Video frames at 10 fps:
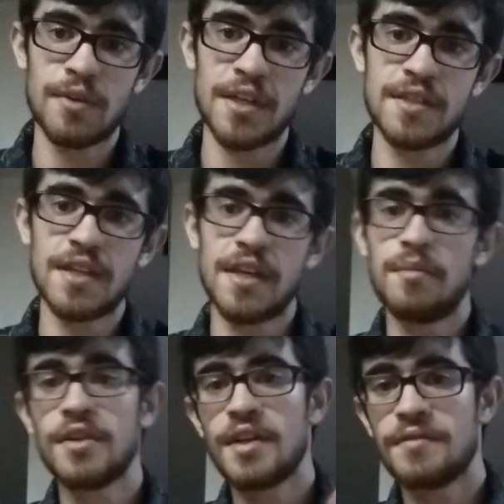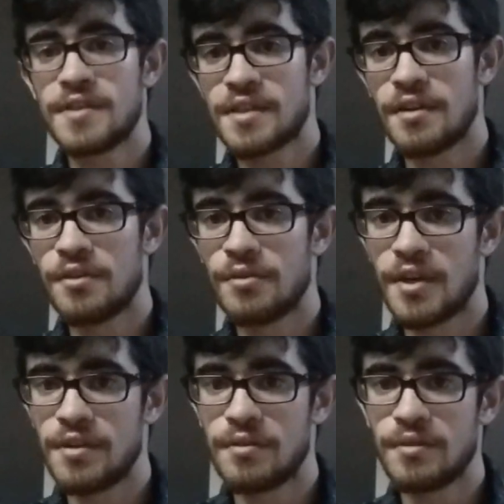right side, my left is going to do
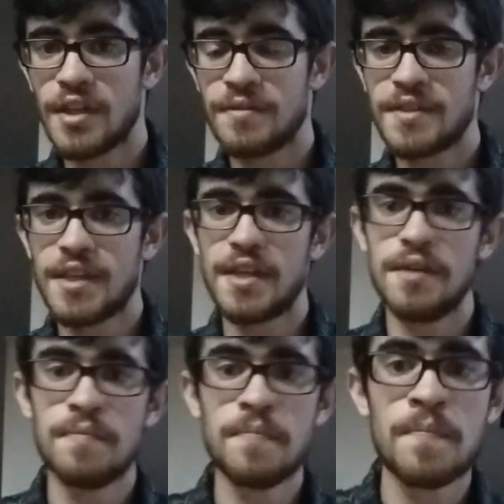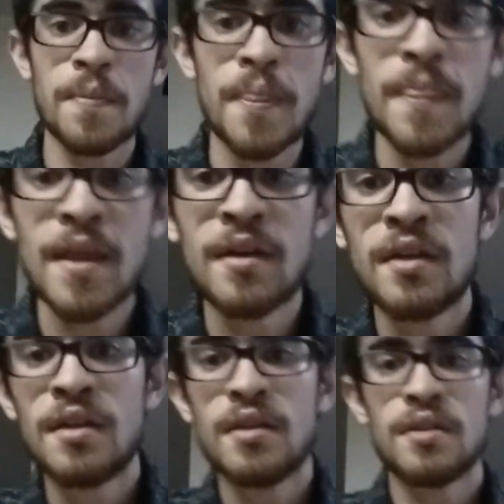it on the left side.
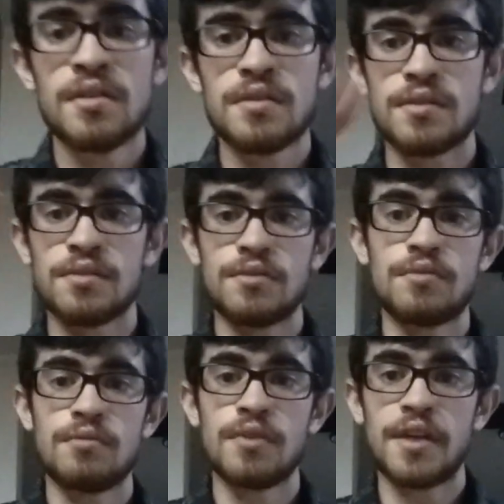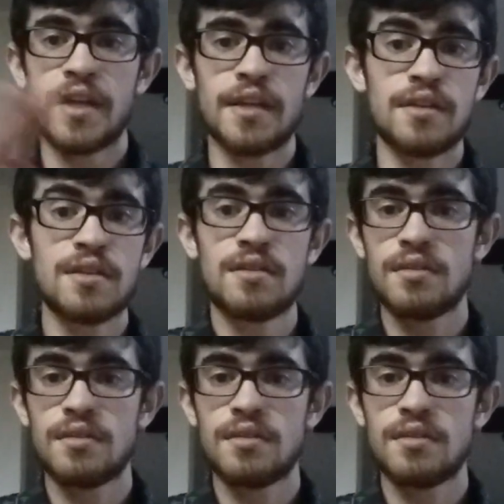So one hand,